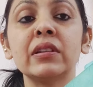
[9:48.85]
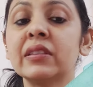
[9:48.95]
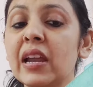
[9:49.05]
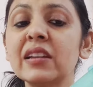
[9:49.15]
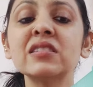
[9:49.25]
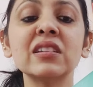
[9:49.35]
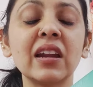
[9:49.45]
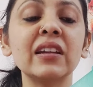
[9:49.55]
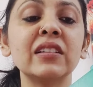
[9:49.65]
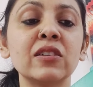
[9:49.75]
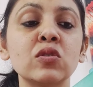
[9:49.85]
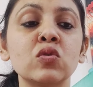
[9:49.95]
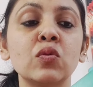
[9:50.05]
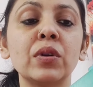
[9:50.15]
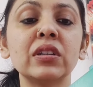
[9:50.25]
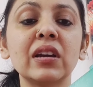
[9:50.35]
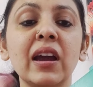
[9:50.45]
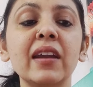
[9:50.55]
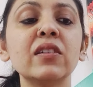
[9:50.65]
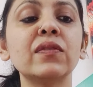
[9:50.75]
That is the right thing to do. But the
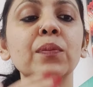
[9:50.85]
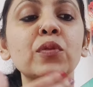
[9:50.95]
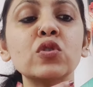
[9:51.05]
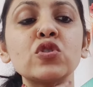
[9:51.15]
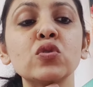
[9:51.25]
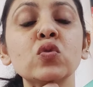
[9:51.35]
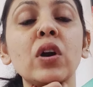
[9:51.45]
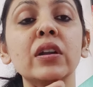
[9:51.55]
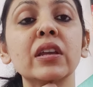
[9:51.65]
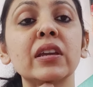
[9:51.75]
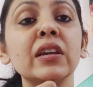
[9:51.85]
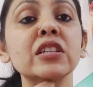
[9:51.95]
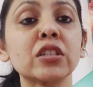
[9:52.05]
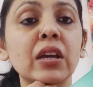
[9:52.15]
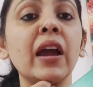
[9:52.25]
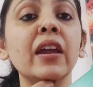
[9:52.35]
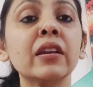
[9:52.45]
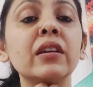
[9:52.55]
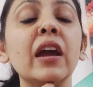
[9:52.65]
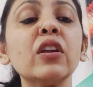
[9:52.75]
kind of approach you are taking is kind
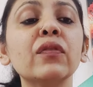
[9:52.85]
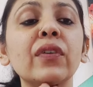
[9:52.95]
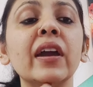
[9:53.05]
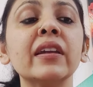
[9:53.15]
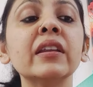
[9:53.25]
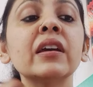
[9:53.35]
of fine.